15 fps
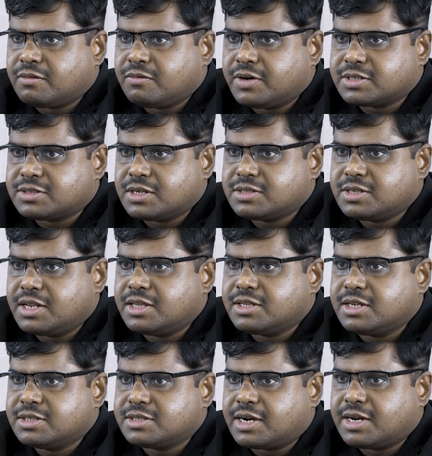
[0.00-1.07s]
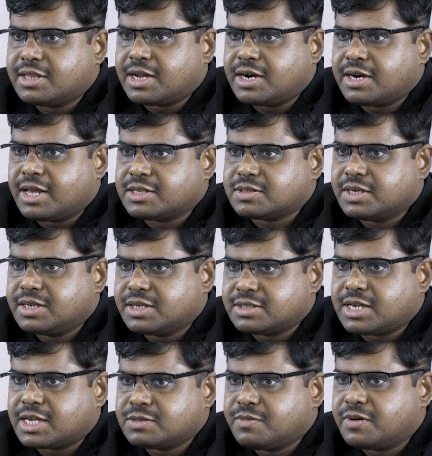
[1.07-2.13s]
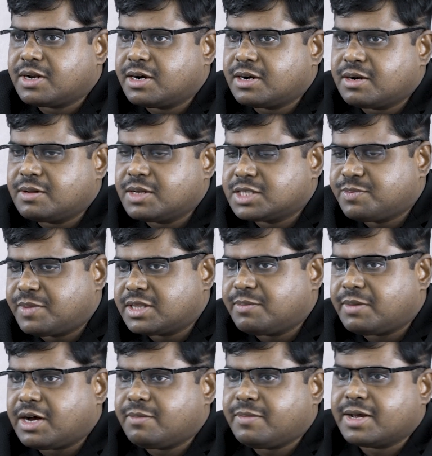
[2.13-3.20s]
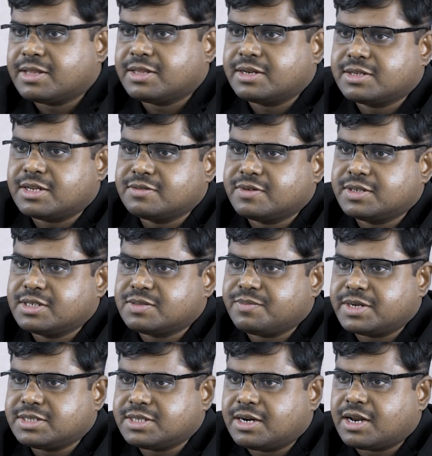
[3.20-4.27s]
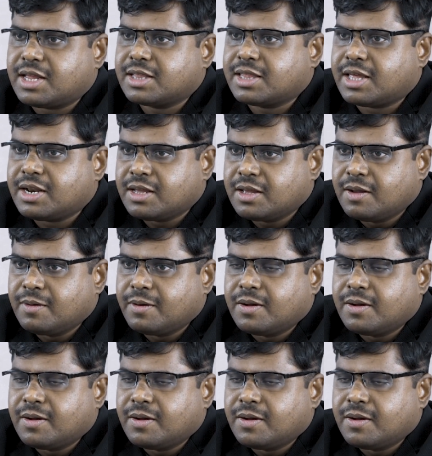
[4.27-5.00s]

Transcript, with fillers: verses inside that, as it is as per the Mahabharata itself, which is mentioned like that.